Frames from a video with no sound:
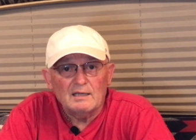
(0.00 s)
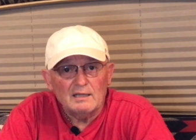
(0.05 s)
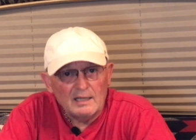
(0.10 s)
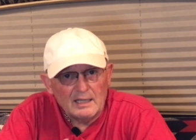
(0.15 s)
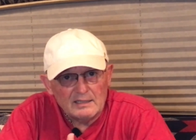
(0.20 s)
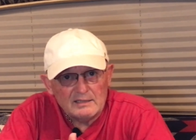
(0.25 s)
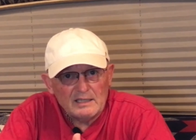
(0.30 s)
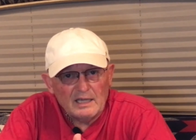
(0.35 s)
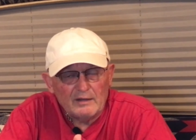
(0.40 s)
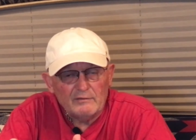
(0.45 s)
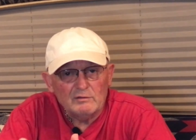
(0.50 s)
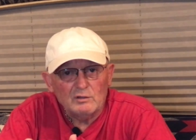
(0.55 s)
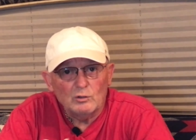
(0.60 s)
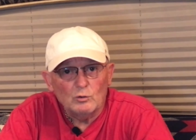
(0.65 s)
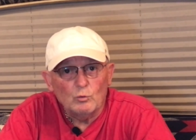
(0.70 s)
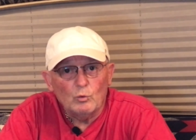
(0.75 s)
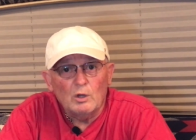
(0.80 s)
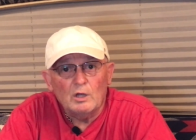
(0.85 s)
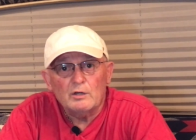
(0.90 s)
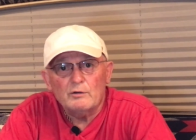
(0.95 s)
I like to have a
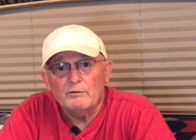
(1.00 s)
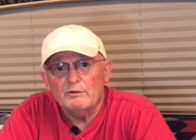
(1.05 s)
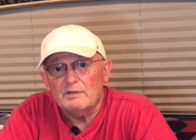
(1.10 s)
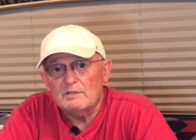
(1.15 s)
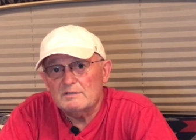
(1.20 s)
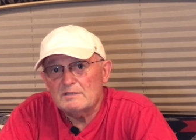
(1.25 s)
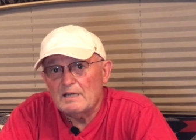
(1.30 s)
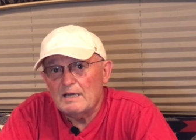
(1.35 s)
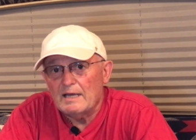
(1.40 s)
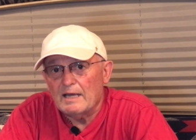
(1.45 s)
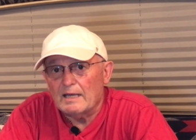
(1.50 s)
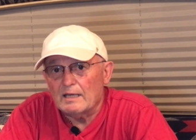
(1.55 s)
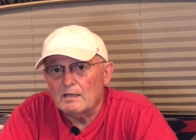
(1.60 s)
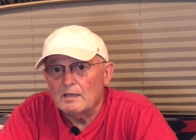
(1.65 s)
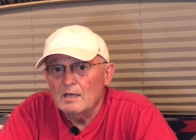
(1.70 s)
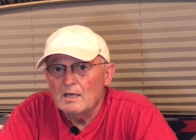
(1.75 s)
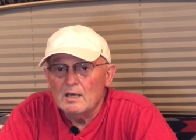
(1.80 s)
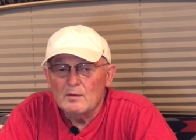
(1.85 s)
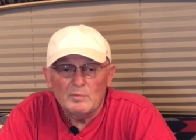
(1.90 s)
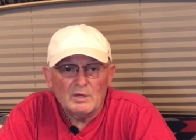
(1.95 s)
little water in the tank.
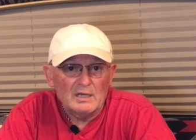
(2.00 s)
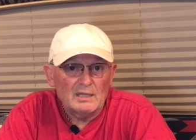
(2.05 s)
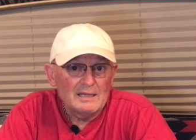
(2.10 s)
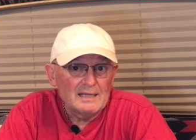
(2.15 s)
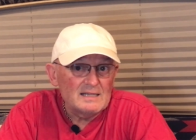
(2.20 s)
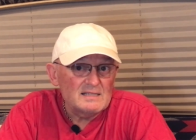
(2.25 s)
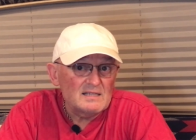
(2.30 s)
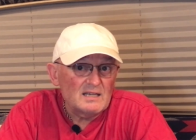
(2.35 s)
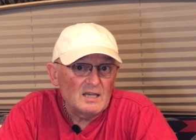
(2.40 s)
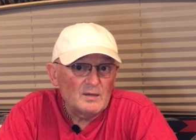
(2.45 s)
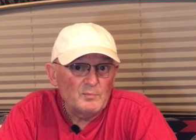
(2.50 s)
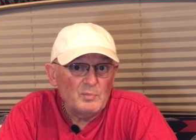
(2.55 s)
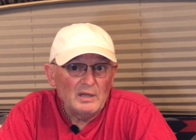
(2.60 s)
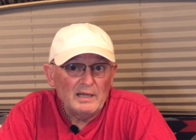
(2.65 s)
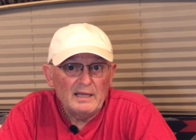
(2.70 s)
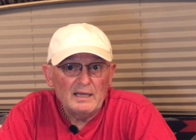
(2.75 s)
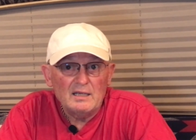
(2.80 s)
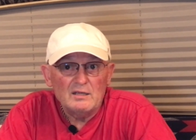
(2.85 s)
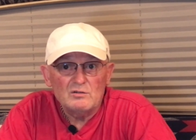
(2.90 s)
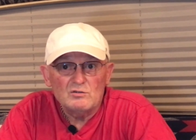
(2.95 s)
But unless I
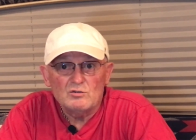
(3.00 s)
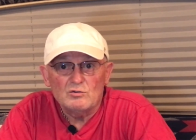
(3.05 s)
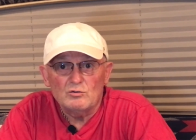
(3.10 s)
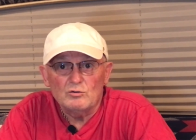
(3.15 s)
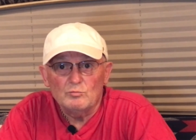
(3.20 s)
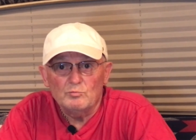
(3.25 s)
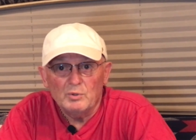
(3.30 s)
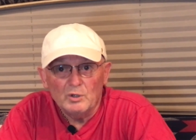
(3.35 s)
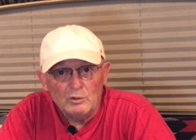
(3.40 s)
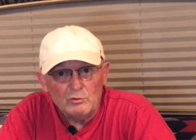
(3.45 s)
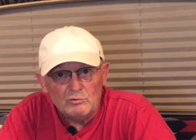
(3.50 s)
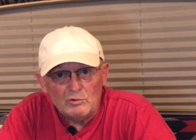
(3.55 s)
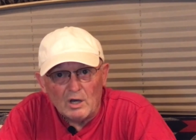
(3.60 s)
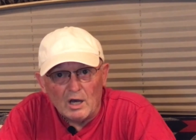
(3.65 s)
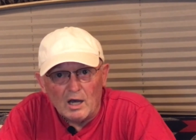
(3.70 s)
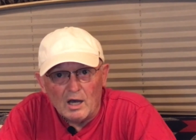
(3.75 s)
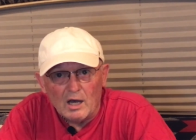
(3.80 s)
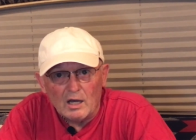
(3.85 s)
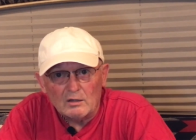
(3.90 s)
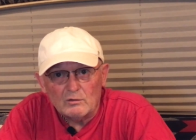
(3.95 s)
plan to
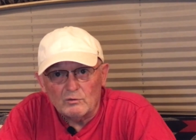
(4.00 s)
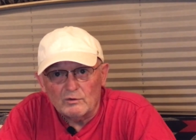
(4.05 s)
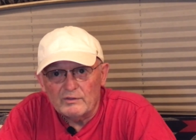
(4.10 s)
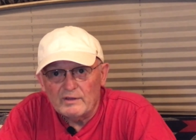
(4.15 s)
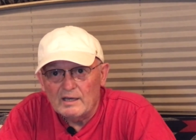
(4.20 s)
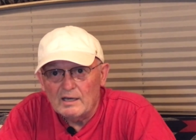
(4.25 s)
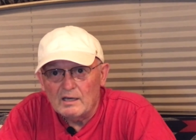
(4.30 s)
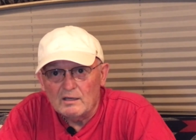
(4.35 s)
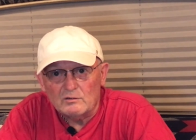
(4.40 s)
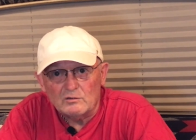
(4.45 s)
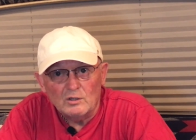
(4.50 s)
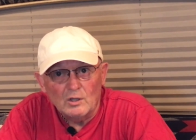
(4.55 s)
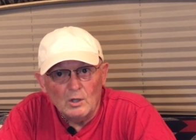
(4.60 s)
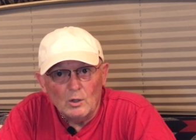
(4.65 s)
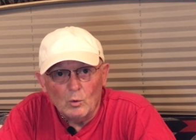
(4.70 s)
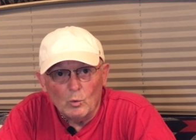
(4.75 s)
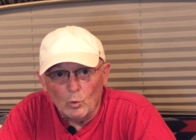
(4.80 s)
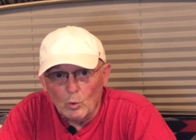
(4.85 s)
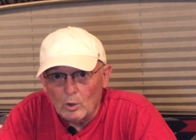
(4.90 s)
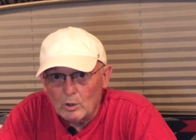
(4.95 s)
boondock without
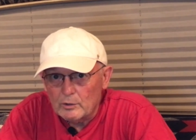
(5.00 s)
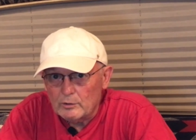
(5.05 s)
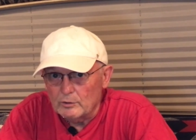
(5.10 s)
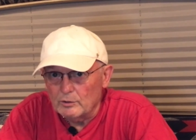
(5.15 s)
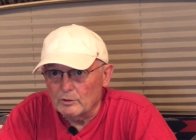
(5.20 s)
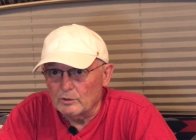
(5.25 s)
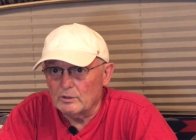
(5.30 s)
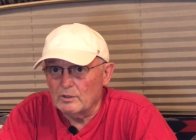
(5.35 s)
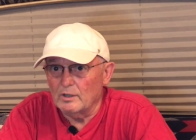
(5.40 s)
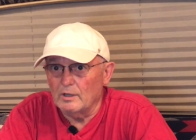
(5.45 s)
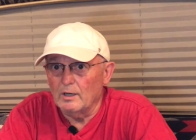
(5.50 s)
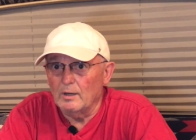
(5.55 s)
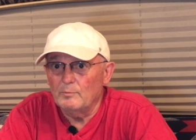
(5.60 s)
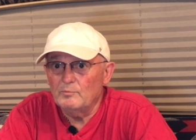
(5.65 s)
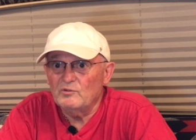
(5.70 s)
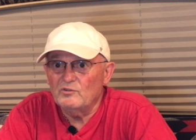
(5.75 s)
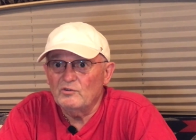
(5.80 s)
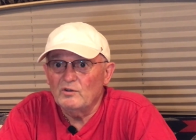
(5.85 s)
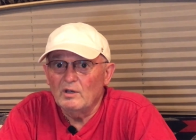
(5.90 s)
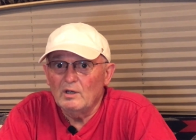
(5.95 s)
water
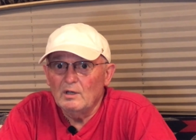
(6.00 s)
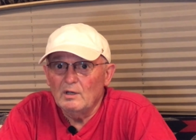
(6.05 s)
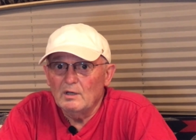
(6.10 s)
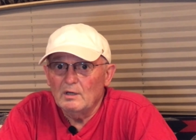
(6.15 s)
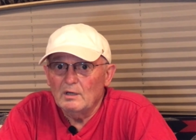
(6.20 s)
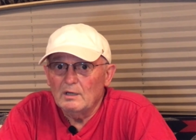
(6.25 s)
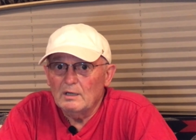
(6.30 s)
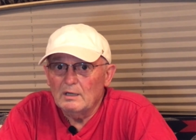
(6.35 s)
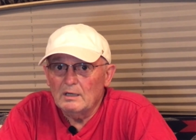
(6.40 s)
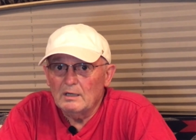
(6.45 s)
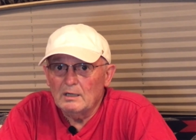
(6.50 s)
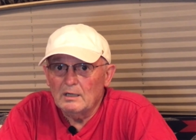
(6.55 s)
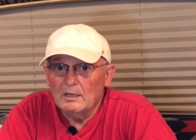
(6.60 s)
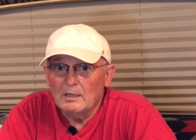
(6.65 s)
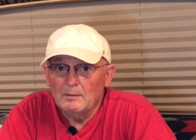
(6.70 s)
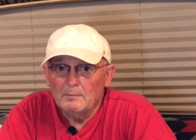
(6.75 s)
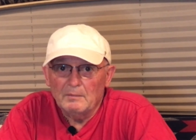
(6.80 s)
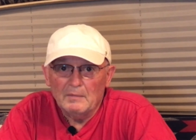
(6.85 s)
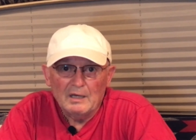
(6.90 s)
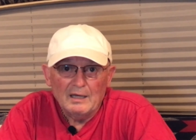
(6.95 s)
hookups,
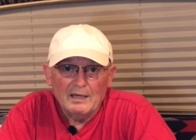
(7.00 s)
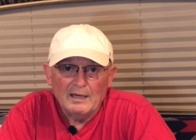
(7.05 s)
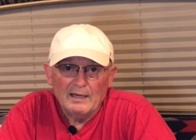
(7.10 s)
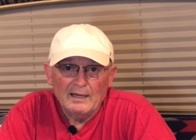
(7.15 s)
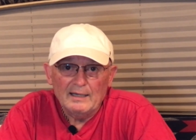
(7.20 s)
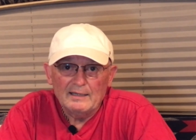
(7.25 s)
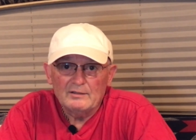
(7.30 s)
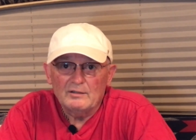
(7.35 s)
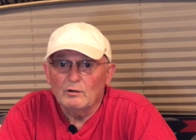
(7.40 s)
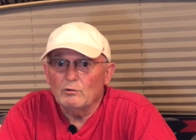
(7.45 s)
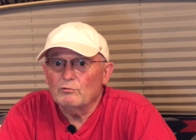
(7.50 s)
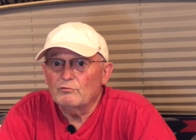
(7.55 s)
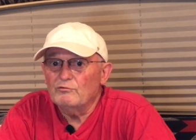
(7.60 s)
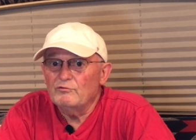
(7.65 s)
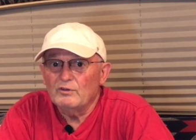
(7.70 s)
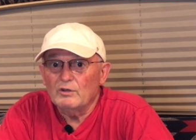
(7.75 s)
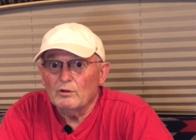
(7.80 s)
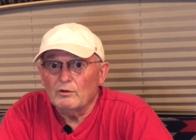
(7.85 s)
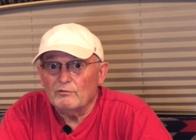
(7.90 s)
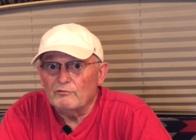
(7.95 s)
um, I don't
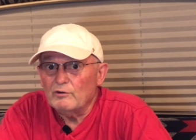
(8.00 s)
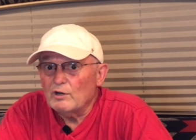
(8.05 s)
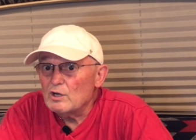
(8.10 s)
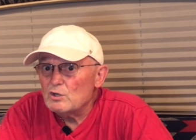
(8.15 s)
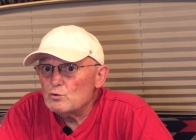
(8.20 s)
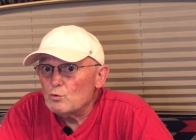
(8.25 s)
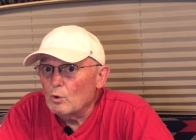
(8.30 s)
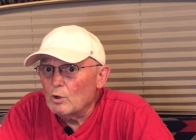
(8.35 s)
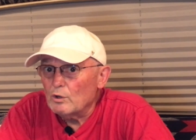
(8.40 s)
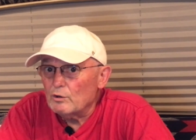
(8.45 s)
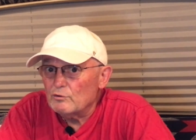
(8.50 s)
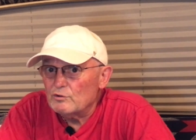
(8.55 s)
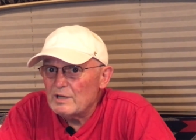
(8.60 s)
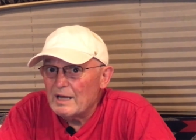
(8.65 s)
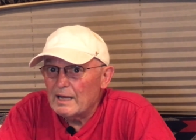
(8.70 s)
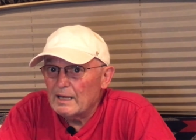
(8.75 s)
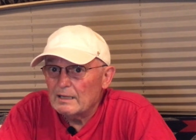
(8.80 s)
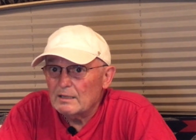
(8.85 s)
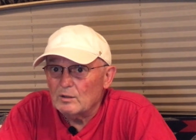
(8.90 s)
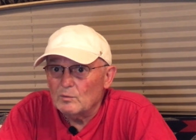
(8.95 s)
fill the freshwater
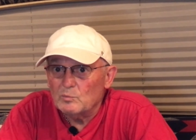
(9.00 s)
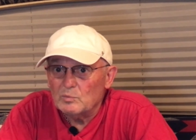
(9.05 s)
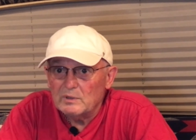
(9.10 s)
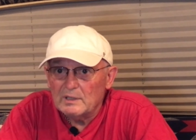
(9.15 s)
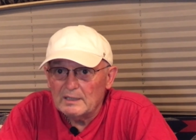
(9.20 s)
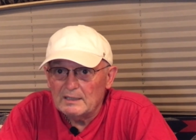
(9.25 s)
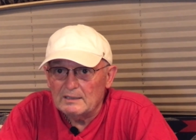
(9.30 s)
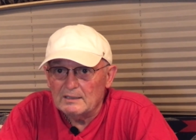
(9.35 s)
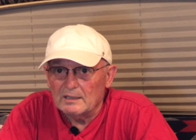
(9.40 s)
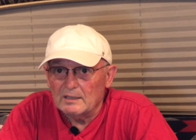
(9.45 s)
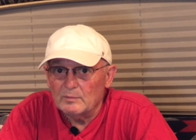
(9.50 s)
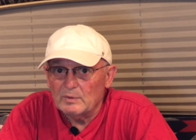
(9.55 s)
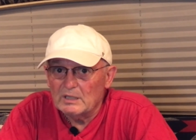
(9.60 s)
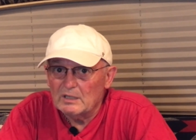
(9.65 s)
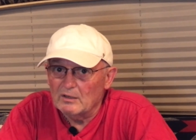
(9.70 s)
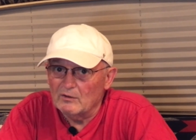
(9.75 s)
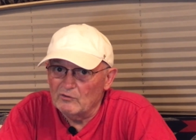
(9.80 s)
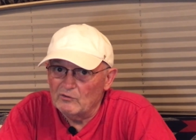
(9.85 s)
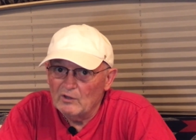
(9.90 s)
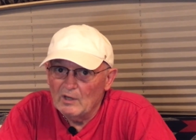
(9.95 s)
tank completely
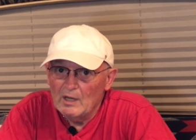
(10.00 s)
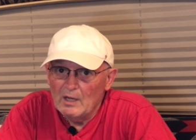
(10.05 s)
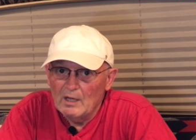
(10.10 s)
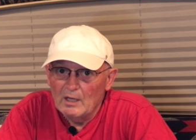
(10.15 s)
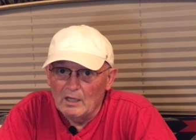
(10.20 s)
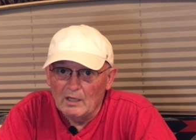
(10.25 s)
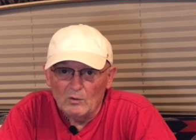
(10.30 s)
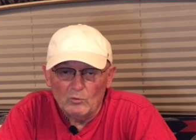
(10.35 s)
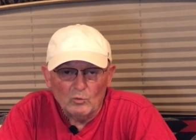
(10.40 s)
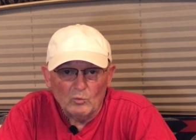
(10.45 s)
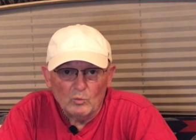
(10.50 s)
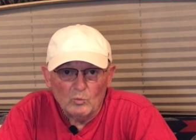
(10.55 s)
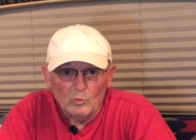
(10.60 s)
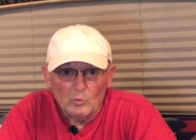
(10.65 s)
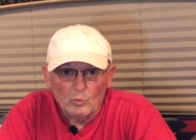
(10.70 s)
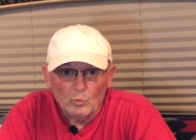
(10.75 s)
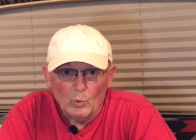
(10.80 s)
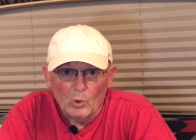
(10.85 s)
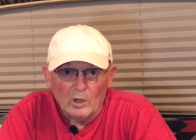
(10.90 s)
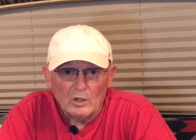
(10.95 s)
because it
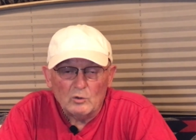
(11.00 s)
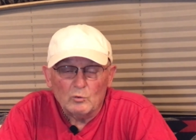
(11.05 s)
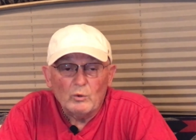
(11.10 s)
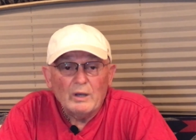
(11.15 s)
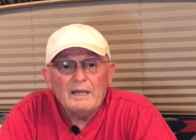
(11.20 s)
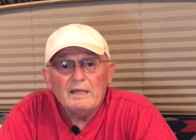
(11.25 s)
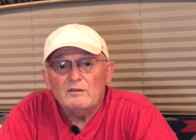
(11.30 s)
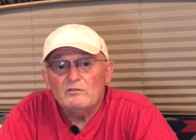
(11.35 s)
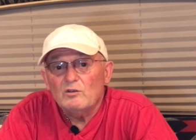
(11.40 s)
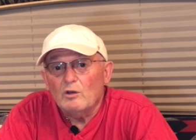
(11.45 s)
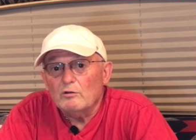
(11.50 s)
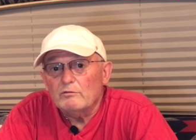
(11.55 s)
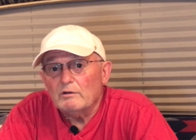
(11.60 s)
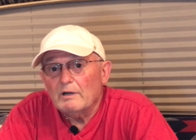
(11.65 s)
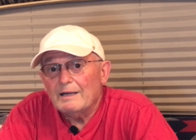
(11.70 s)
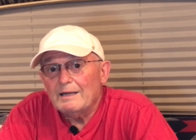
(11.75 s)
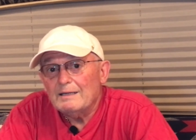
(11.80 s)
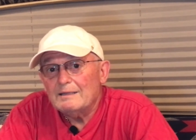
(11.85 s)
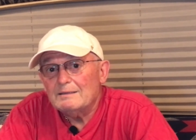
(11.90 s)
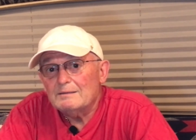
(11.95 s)
water weighs over
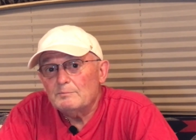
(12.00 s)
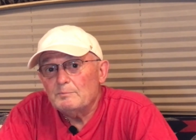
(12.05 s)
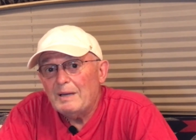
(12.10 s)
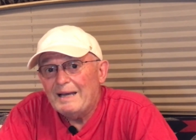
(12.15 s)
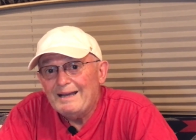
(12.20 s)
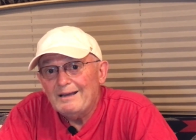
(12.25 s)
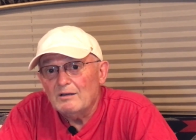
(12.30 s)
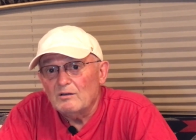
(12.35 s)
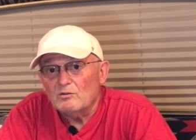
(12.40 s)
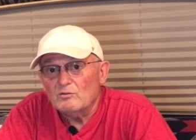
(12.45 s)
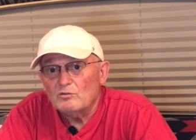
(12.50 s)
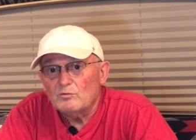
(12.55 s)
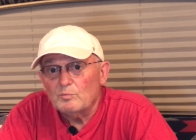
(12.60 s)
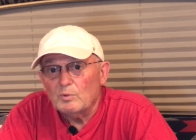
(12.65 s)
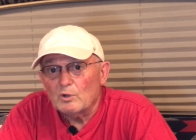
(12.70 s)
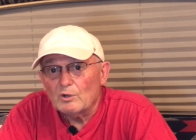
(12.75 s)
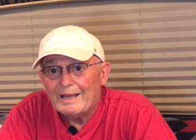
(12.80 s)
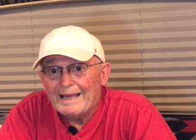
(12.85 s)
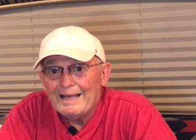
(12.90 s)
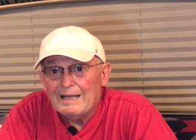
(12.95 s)
eight pounds
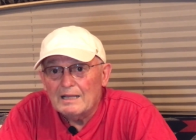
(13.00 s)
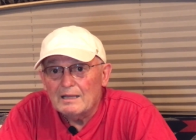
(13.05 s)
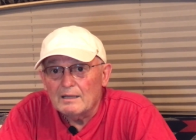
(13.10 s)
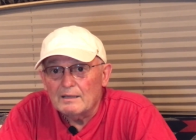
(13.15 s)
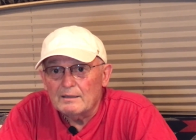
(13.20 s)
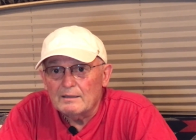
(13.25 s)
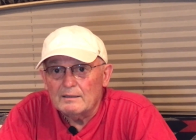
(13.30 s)
per gallon